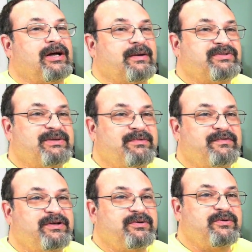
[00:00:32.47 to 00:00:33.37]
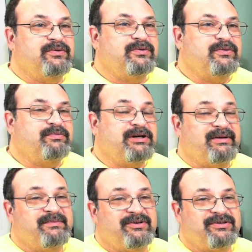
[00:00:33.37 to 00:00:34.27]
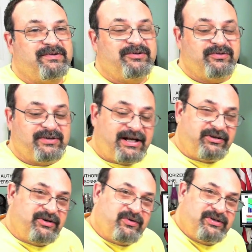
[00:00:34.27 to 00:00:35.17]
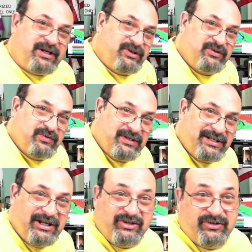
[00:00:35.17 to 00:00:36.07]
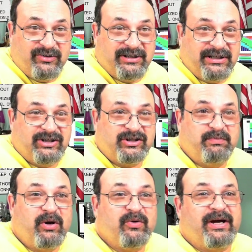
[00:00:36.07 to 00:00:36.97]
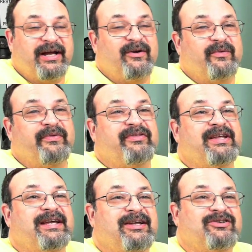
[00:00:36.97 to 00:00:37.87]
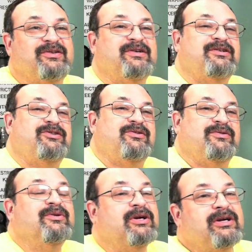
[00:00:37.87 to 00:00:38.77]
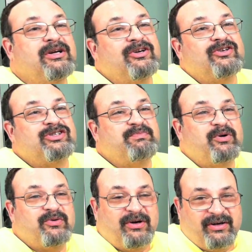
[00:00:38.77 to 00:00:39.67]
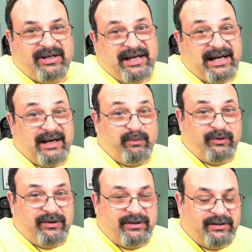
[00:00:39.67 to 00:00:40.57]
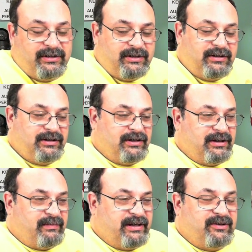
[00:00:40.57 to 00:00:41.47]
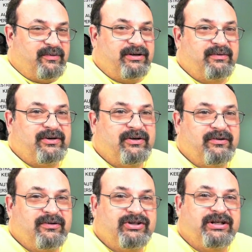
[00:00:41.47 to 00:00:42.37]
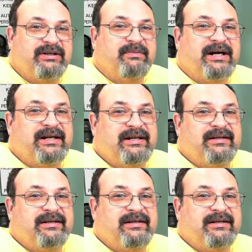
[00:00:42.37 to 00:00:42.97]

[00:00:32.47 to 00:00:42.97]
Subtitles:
Some of you, probably most of you, do not know that I do occasionally smoke. I don't think it's good to smoke on camera. I don't want to encourage anybody